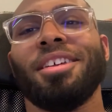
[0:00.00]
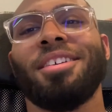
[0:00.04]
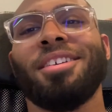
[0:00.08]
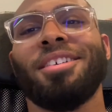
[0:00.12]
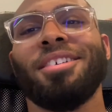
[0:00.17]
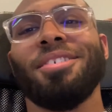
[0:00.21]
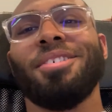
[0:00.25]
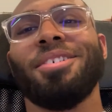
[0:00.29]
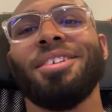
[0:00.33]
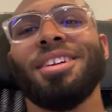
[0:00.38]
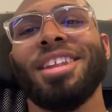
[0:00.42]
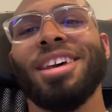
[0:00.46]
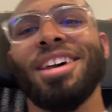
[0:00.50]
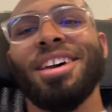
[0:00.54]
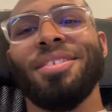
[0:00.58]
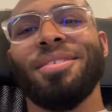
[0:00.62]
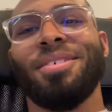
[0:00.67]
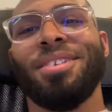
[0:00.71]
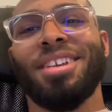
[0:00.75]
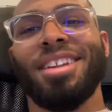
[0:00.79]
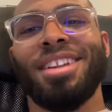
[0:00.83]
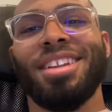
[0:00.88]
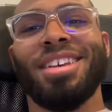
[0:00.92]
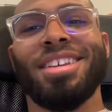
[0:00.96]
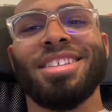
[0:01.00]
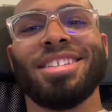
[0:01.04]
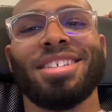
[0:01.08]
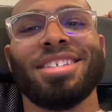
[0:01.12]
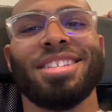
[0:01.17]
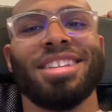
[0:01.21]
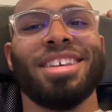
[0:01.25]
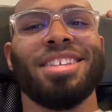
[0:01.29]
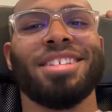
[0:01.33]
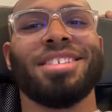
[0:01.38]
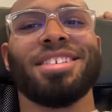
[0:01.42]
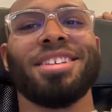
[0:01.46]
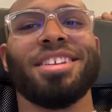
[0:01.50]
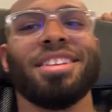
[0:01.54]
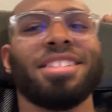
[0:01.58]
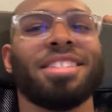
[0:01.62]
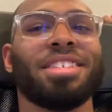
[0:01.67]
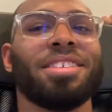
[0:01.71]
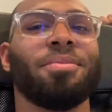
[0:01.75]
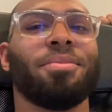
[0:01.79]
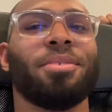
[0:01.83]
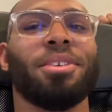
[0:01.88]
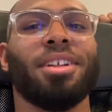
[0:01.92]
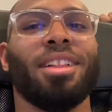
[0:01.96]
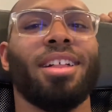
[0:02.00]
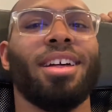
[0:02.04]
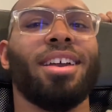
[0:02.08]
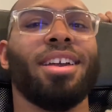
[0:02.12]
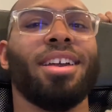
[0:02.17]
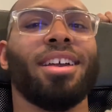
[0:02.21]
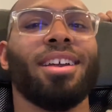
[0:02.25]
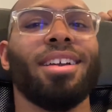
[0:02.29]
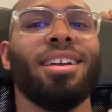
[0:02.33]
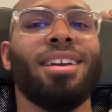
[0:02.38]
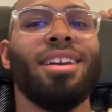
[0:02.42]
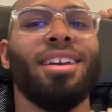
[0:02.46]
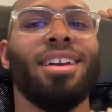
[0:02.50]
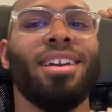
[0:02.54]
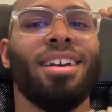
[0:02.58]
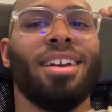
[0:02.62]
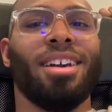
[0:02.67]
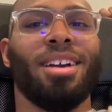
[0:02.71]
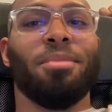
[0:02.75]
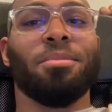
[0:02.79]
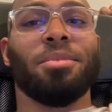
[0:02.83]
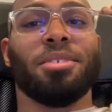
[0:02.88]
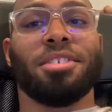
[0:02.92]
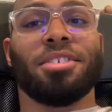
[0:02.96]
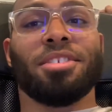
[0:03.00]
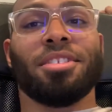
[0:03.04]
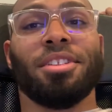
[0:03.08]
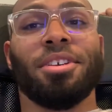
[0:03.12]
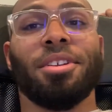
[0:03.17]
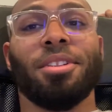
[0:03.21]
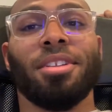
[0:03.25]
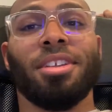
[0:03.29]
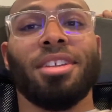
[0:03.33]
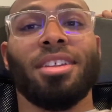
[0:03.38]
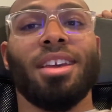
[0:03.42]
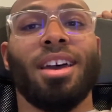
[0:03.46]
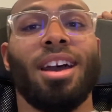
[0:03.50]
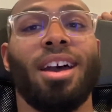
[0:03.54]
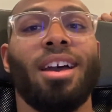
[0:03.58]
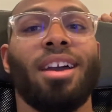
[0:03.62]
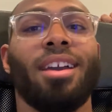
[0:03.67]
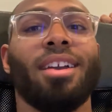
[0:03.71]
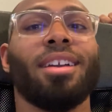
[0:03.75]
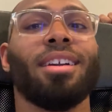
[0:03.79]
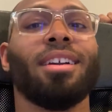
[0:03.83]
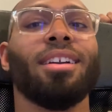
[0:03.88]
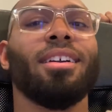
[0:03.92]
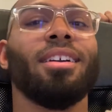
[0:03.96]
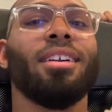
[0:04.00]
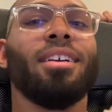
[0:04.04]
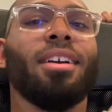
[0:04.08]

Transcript: whatever it is, because I seriously feel like I'm just slowly dying.